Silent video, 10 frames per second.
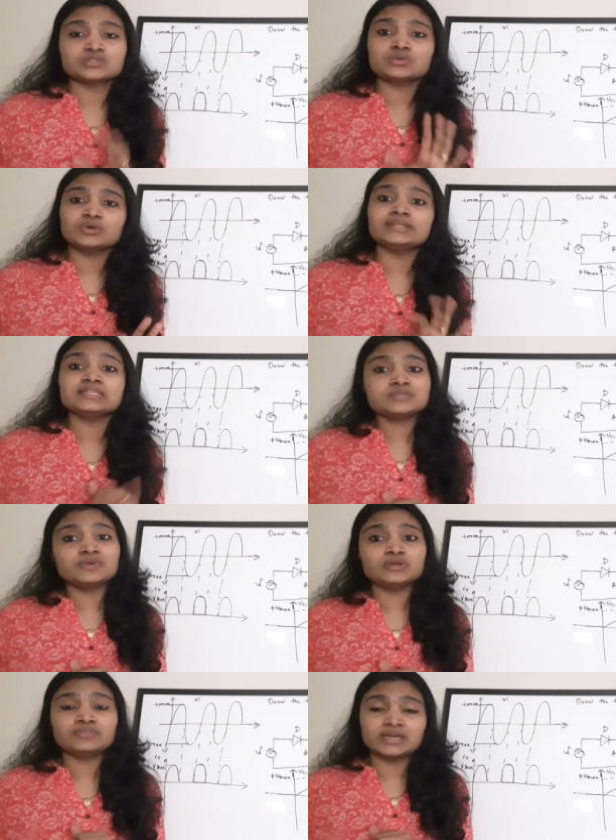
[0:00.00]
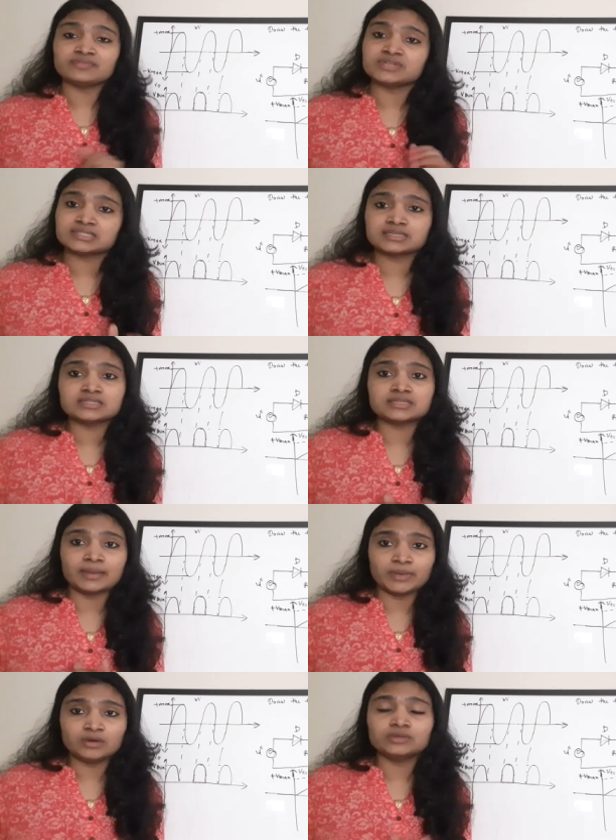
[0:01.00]
So in this video we have discussed
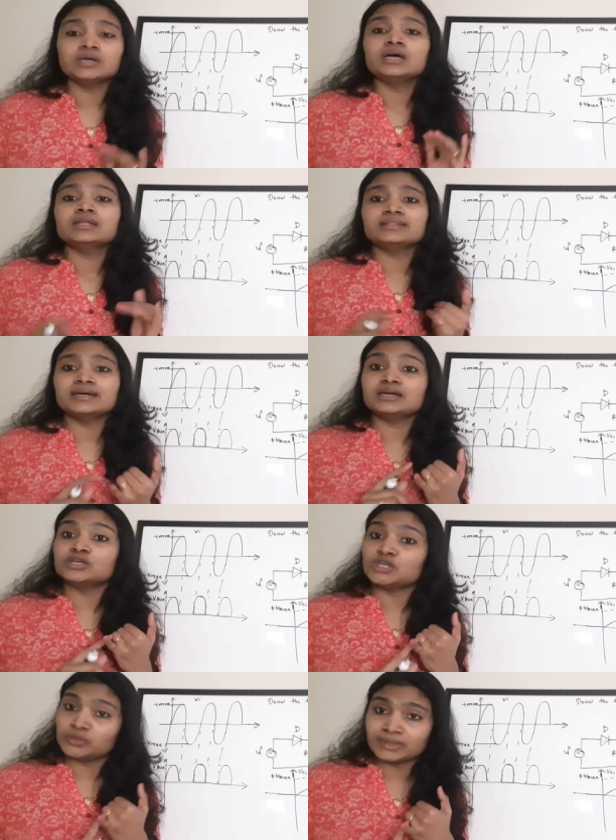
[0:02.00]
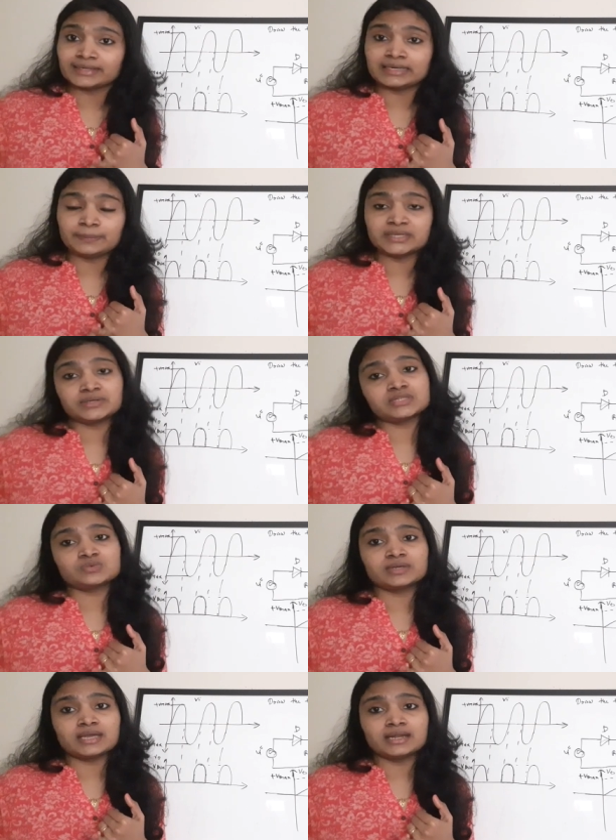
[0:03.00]
about the dual clipper
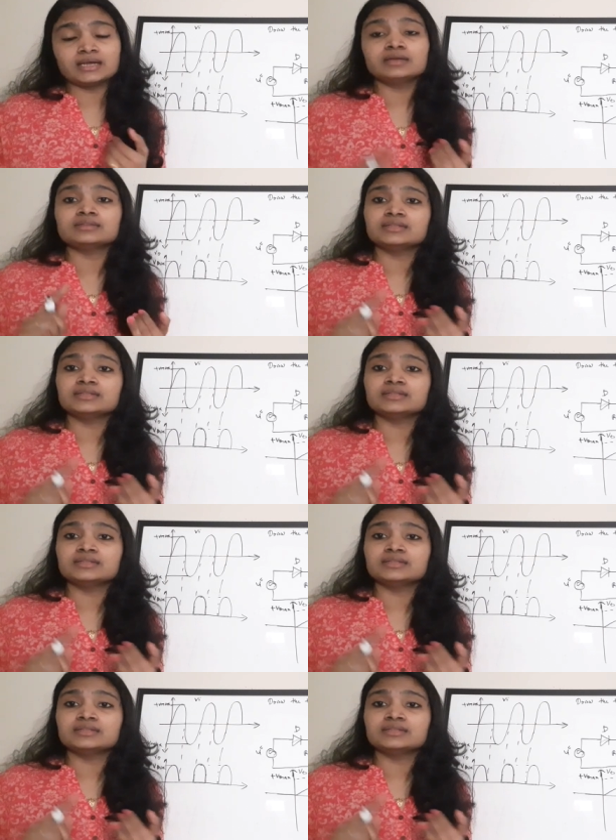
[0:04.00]
transfer carrier,